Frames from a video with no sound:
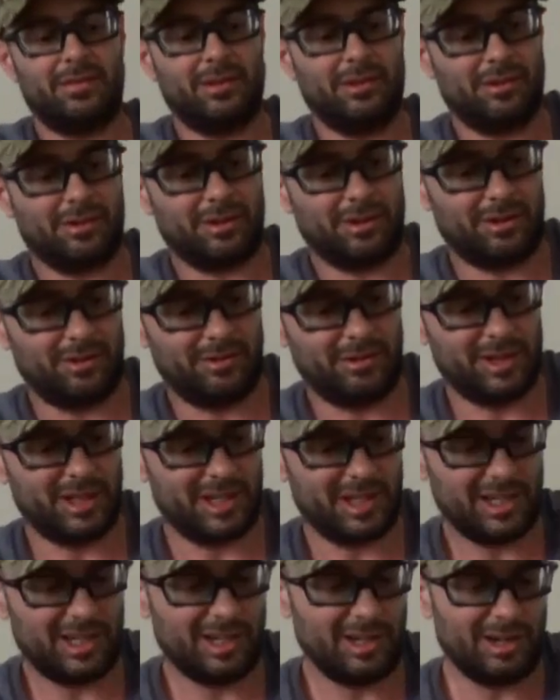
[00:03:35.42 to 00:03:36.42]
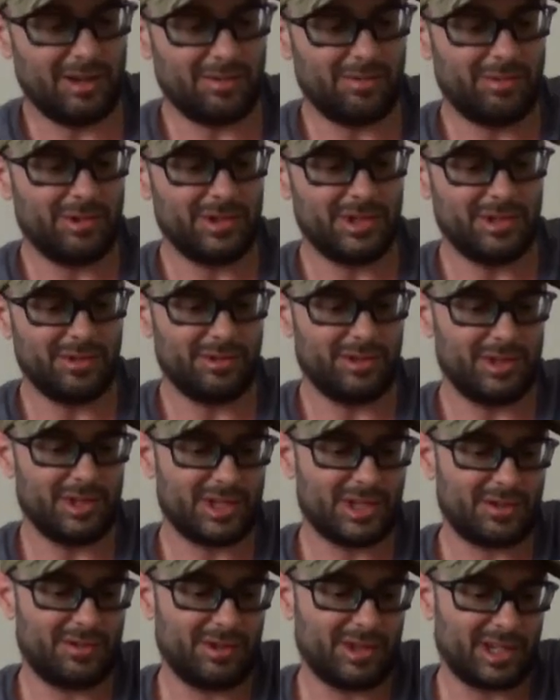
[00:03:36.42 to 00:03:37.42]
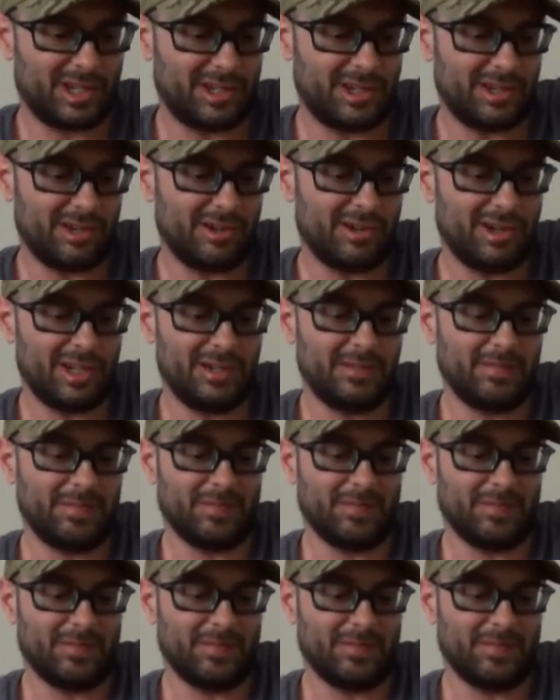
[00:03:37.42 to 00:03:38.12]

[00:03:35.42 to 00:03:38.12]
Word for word: velcro in here. We're doing this quick and dirty.